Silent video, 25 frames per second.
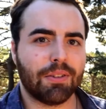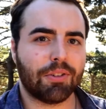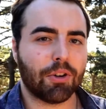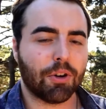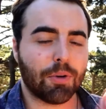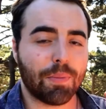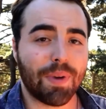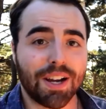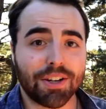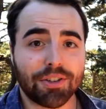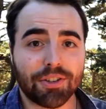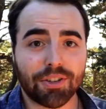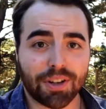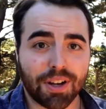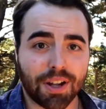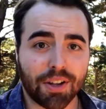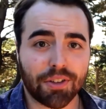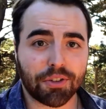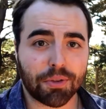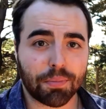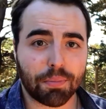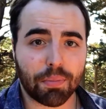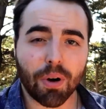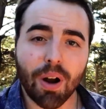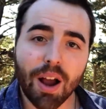So I'm actually not
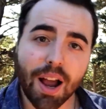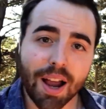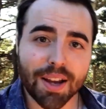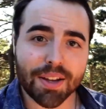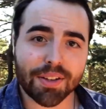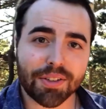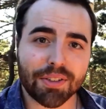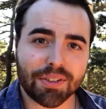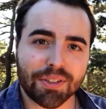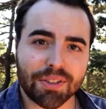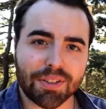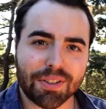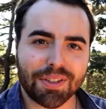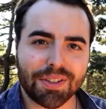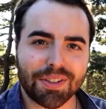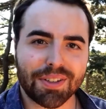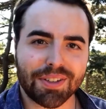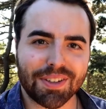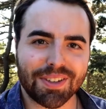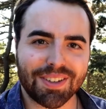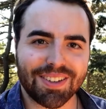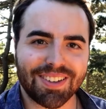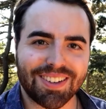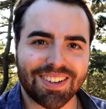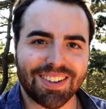surprised
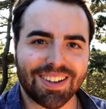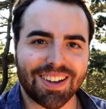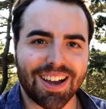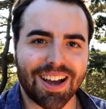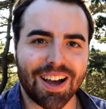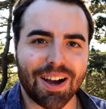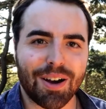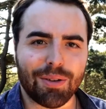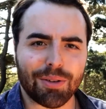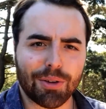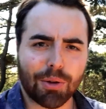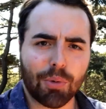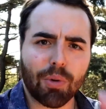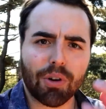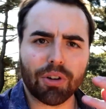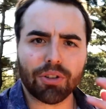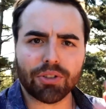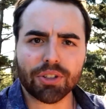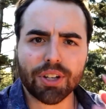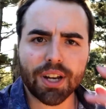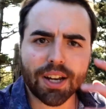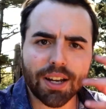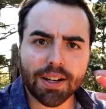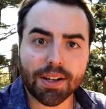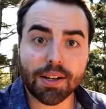how the
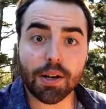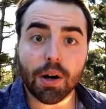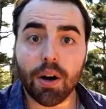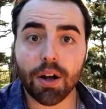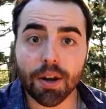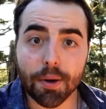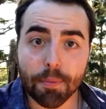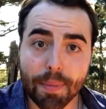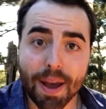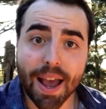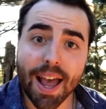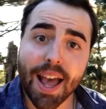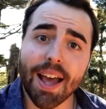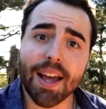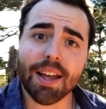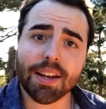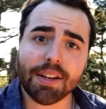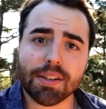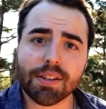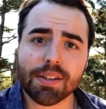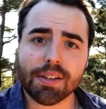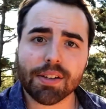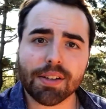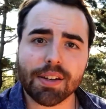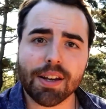world's kind of gone
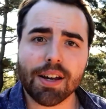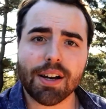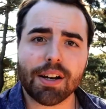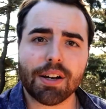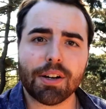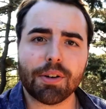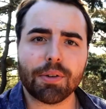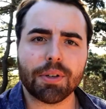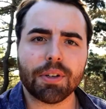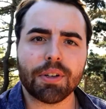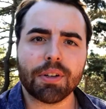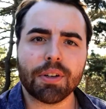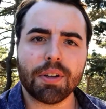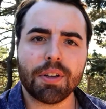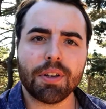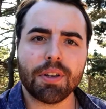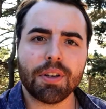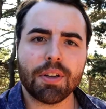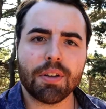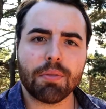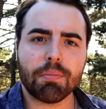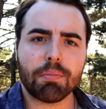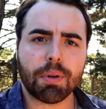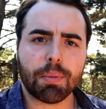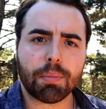mad now and
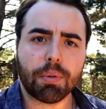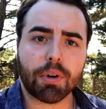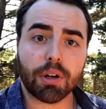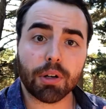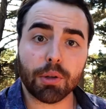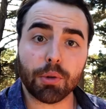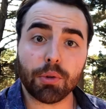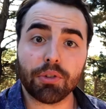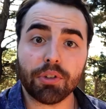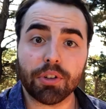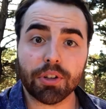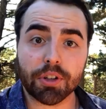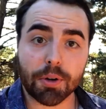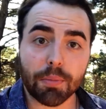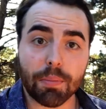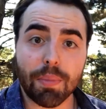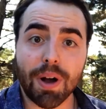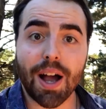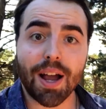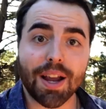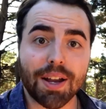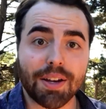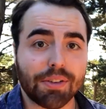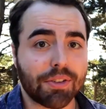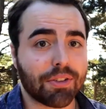people are losing their
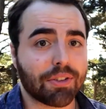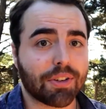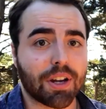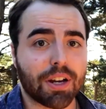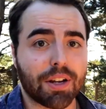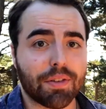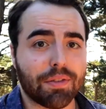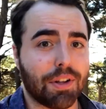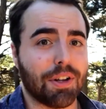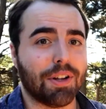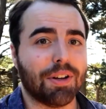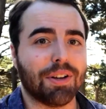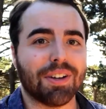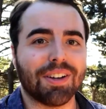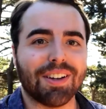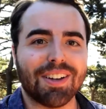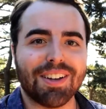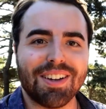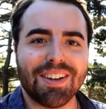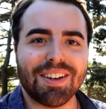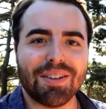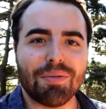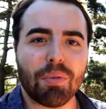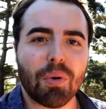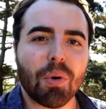minds kind of at a
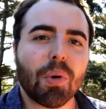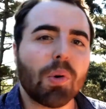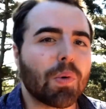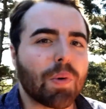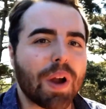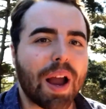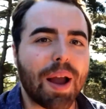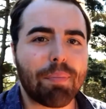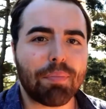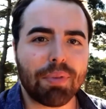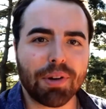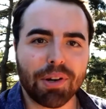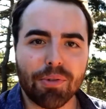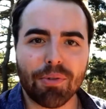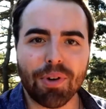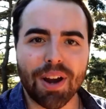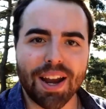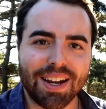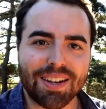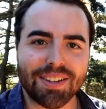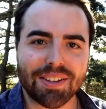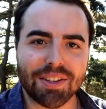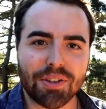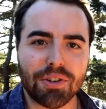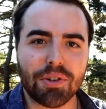more rapid
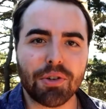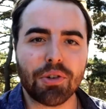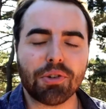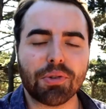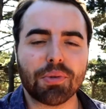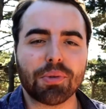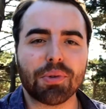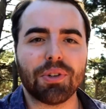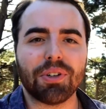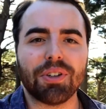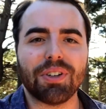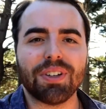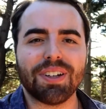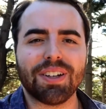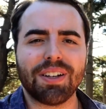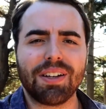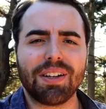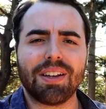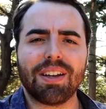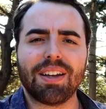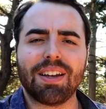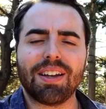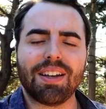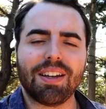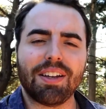rate than usual. And
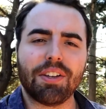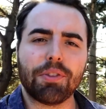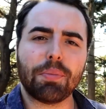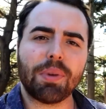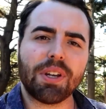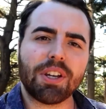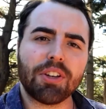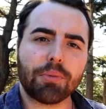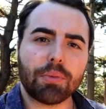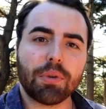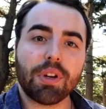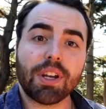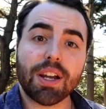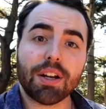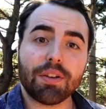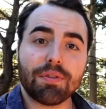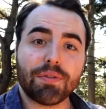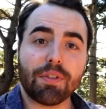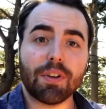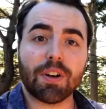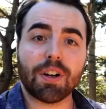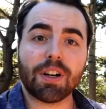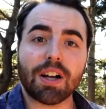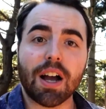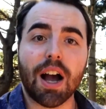it's because we kind of
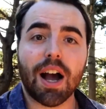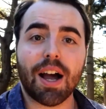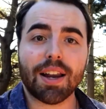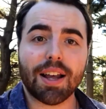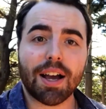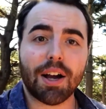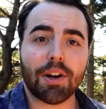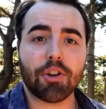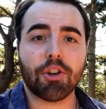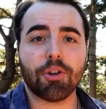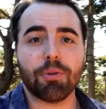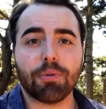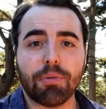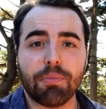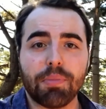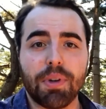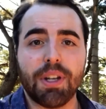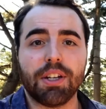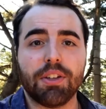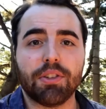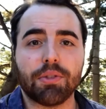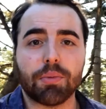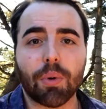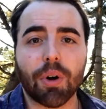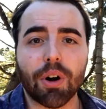forgot how human
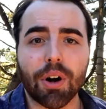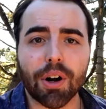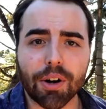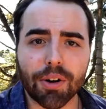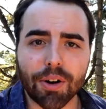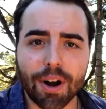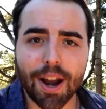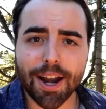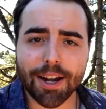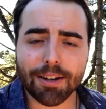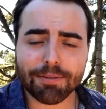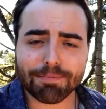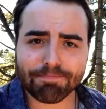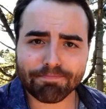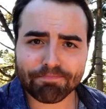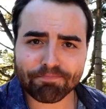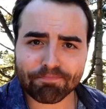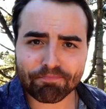beings work, right?